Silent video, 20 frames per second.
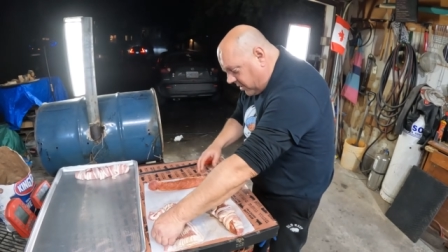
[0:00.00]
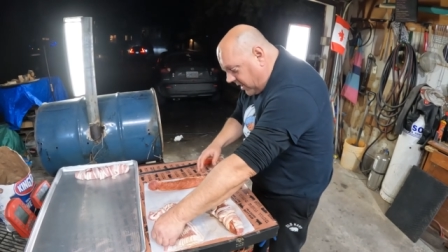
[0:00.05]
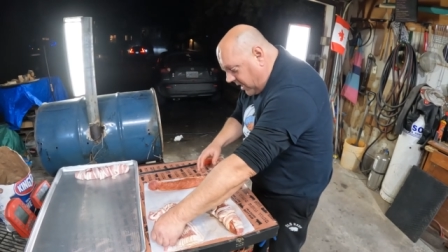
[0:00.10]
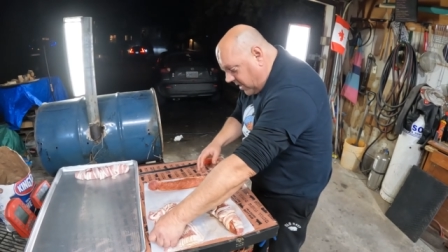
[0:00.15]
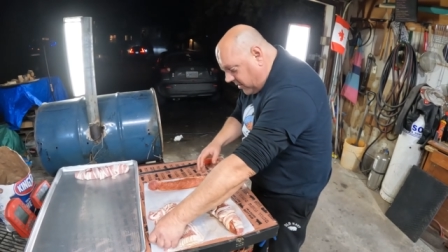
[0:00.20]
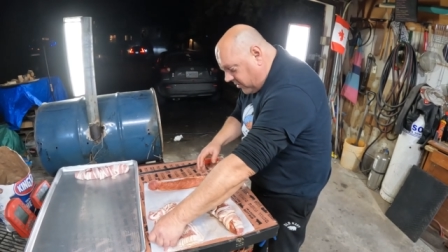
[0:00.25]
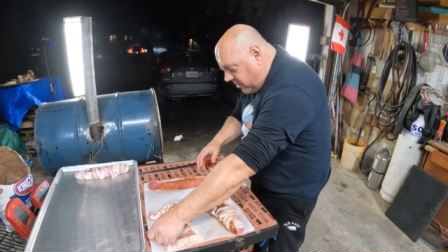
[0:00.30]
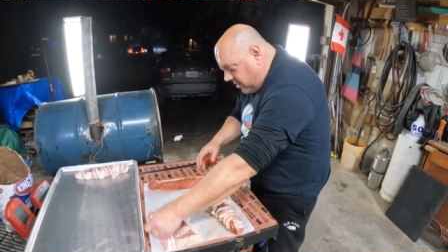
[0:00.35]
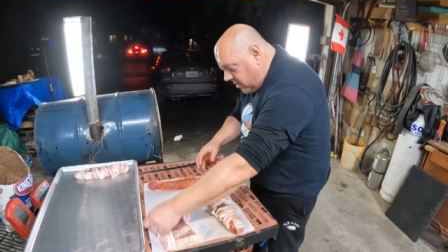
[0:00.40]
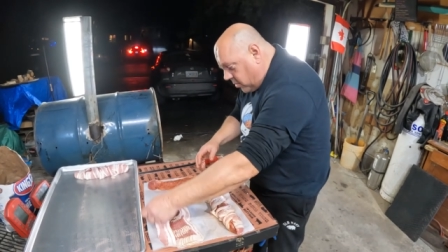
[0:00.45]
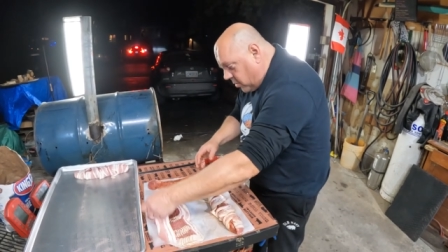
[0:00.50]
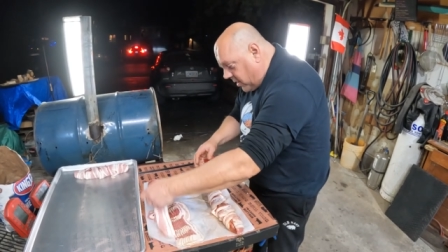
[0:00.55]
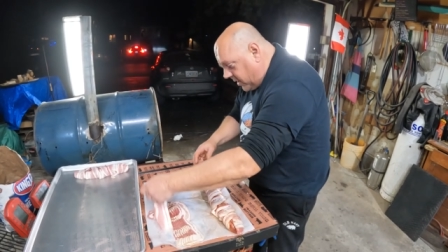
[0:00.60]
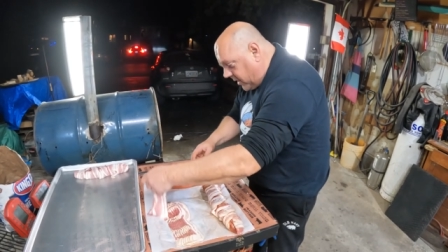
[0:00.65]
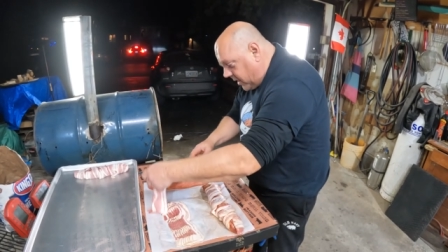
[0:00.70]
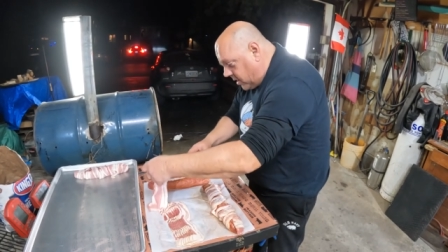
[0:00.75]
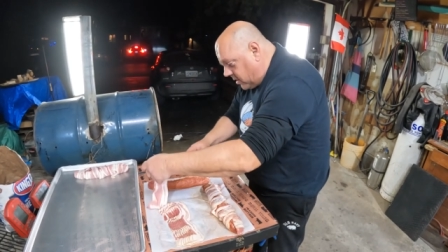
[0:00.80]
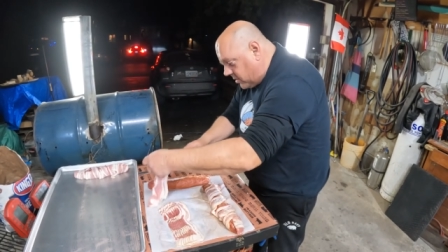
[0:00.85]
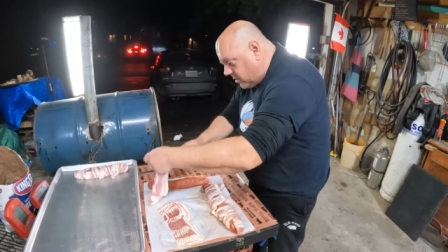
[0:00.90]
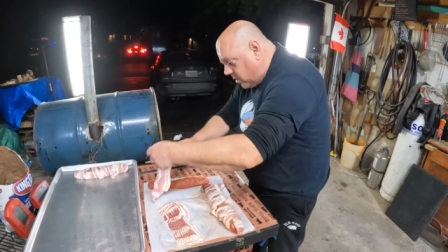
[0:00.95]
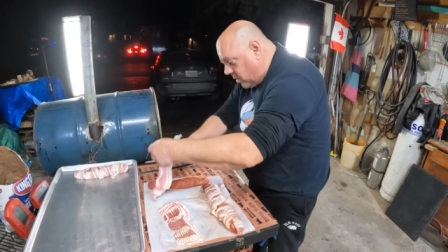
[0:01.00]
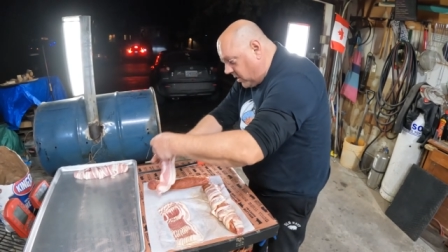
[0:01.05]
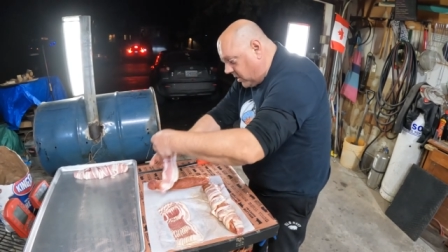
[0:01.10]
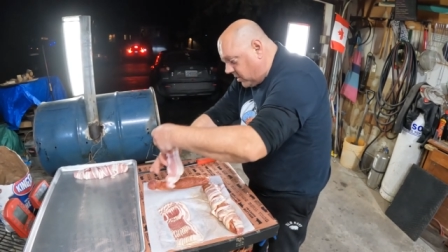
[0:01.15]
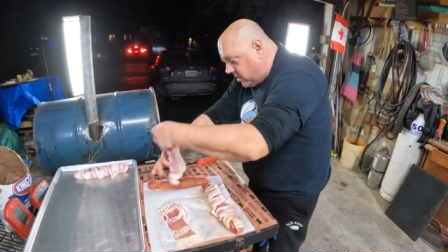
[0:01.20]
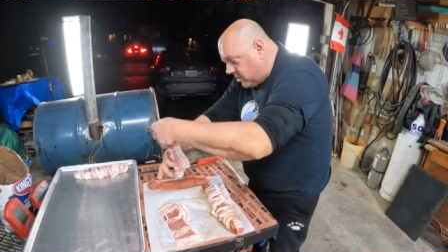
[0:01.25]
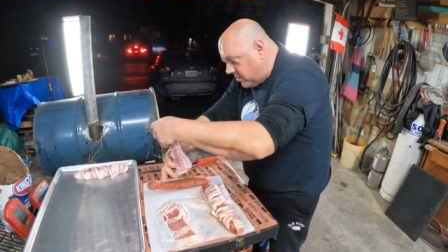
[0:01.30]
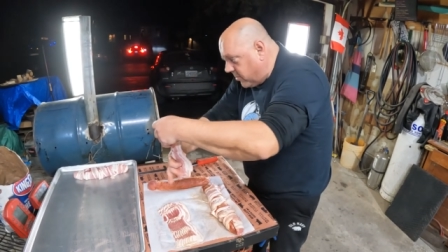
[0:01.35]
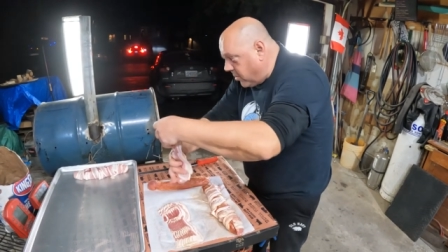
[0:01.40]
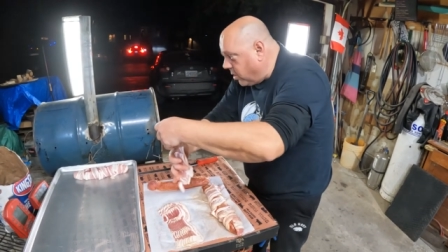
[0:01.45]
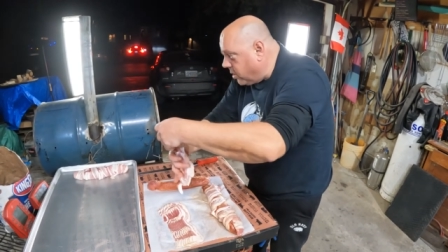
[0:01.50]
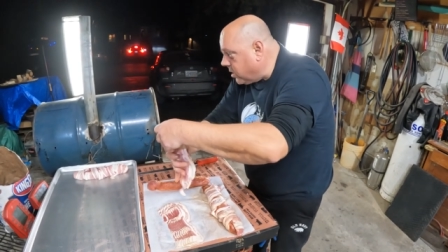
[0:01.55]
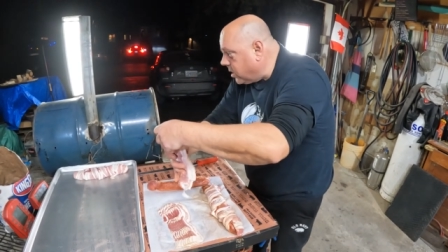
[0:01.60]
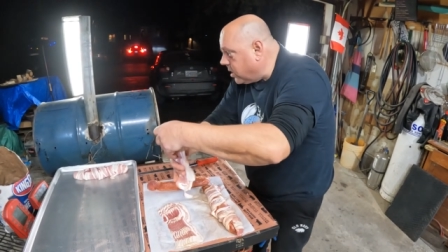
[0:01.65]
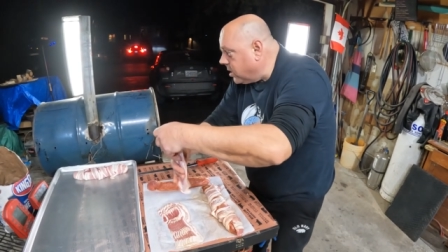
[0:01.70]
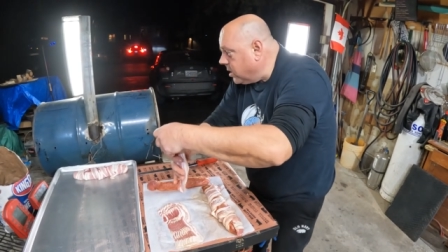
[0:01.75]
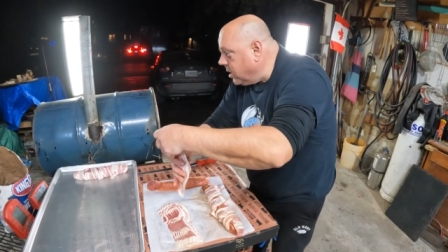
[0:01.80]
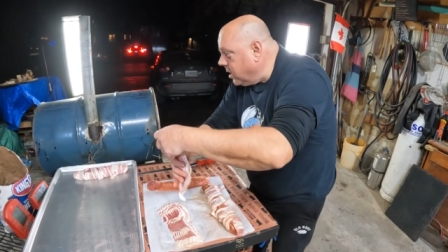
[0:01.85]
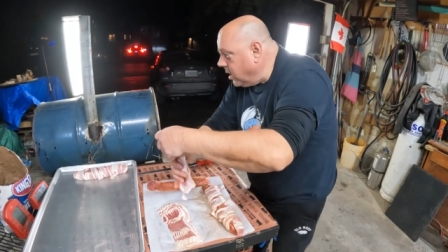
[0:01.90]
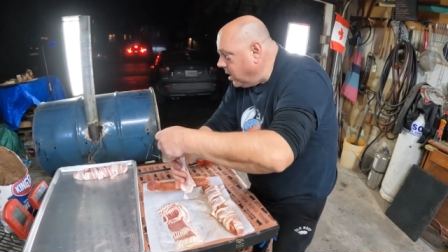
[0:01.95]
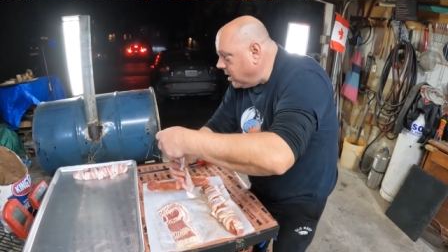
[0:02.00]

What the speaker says: okay, it's gonna work out. It's going in the smoker.